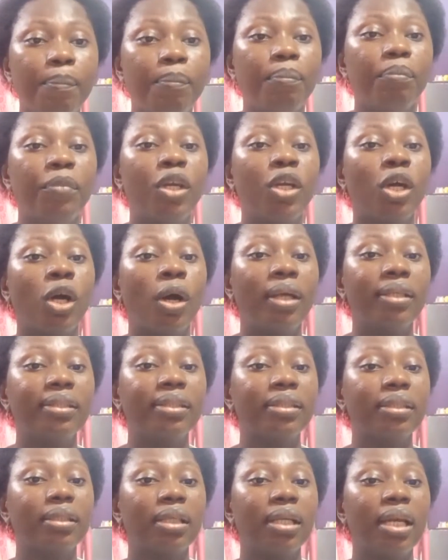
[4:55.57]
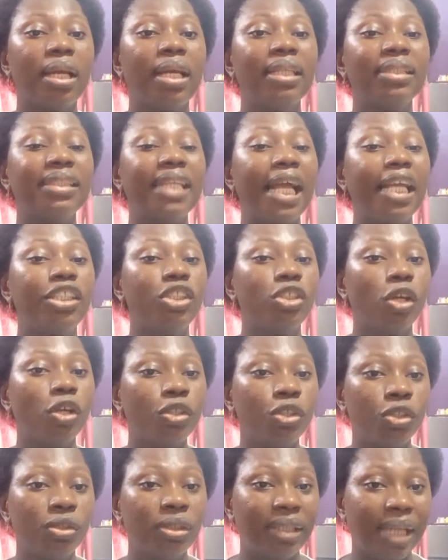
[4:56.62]
because that
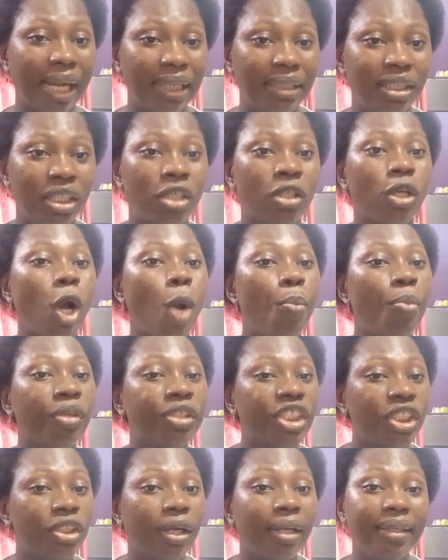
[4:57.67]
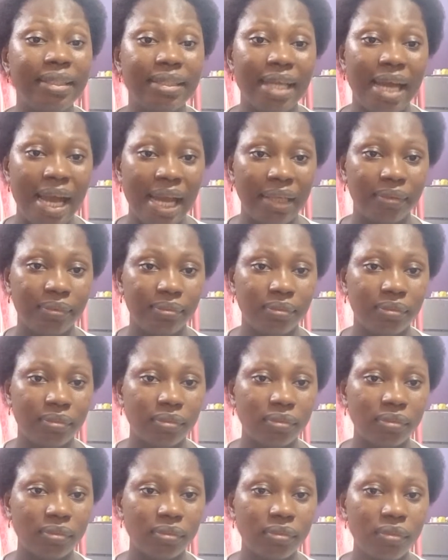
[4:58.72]
shows you that the competition is high.
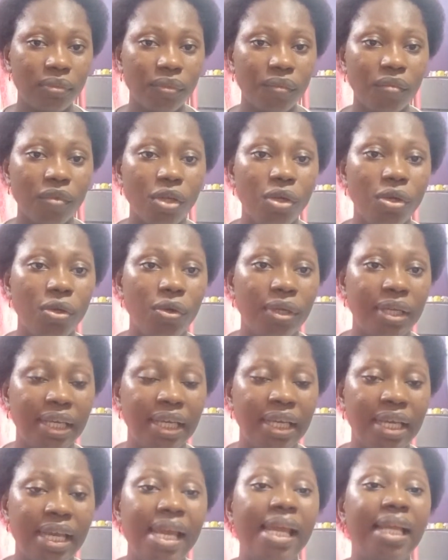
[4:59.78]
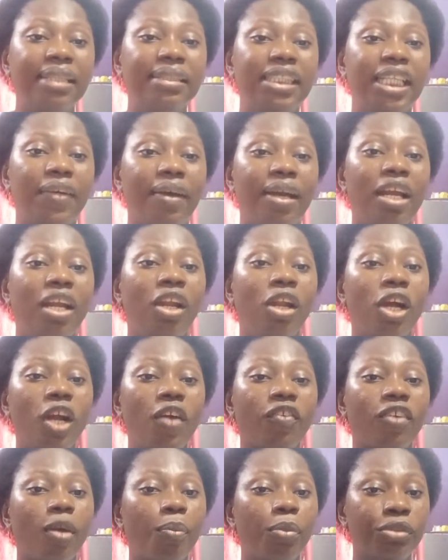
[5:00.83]
Okay, there are a lot
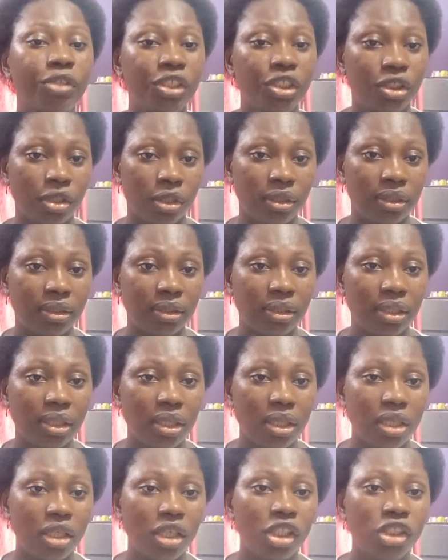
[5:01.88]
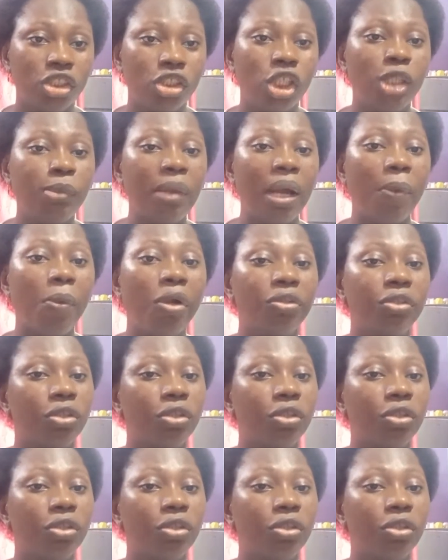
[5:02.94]
of competitions, so you might want to